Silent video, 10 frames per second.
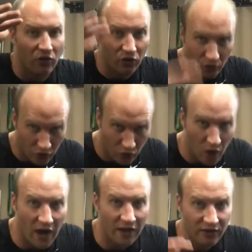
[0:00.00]
you do
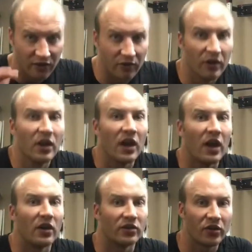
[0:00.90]
squats
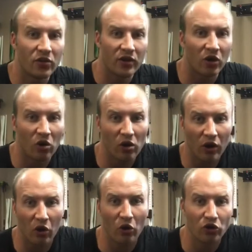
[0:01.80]
until you can no
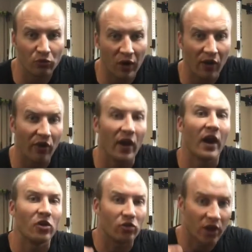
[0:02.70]
longer hold your breath.
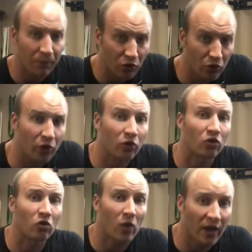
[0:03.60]
You keep doing your
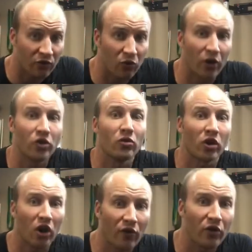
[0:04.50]
squats while you
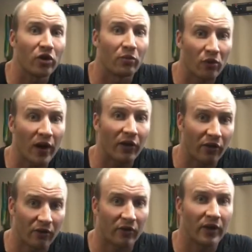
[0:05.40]
recover your
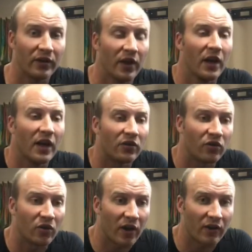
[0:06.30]
breath, all right? And
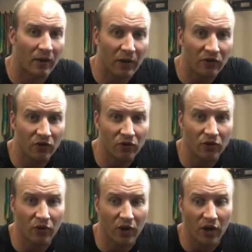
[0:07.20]
so again, that makes
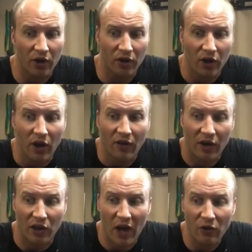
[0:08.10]
you, that
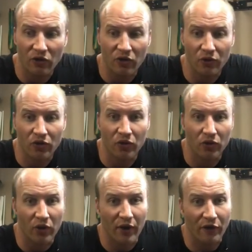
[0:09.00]
allows you
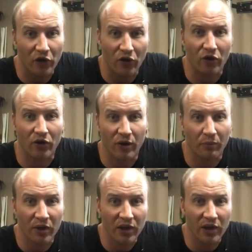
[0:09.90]
to, if you're
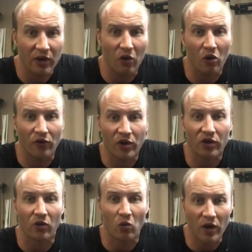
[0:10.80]
competing or if you
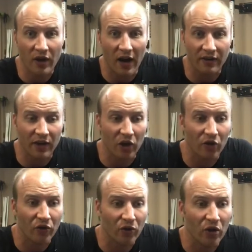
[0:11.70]
get the wind knocked out
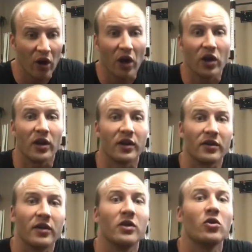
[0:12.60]
of you,
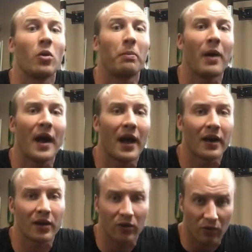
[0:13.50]
you don't
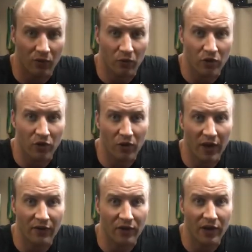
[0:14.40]
panic when you don't
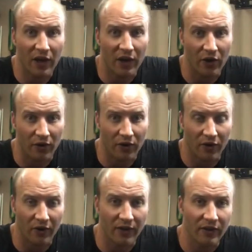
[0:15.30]
have any air,
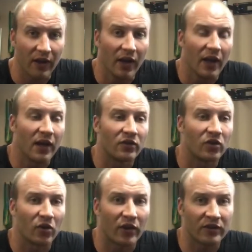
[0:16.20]
all right? And
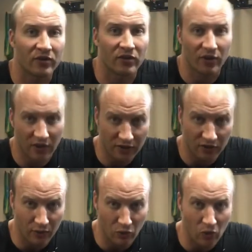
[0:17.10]
so
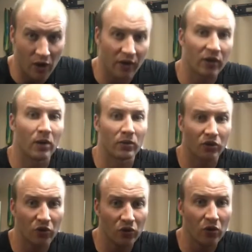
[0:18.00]
that's number one. Number
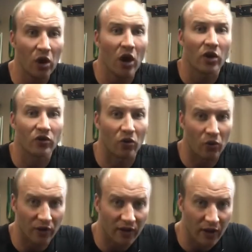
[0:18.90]
two, so
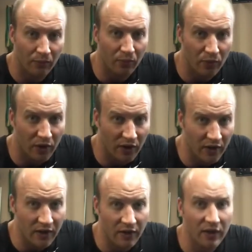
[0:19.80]
we're gonna take an
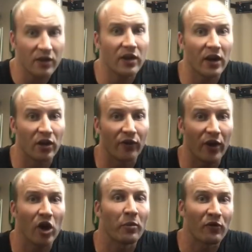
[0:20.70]
inhale of
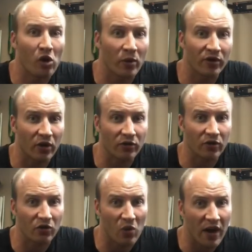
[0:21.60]
air before we start the
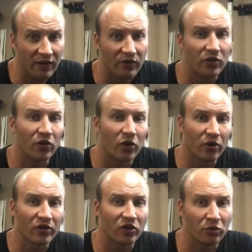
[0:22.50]
squats. You'll
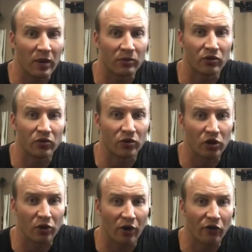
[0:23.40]
notice that you'll be able to do
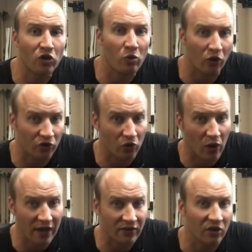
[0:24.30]
a few more
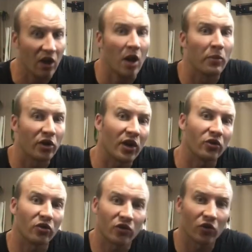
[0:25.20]
squats, but again,
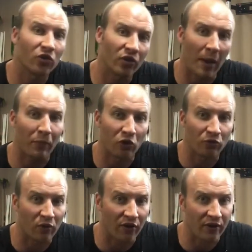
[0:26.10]
you're still doing that
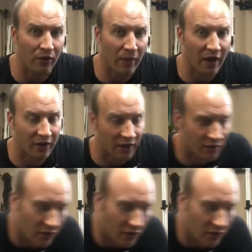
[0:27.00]
burst breath on the back end,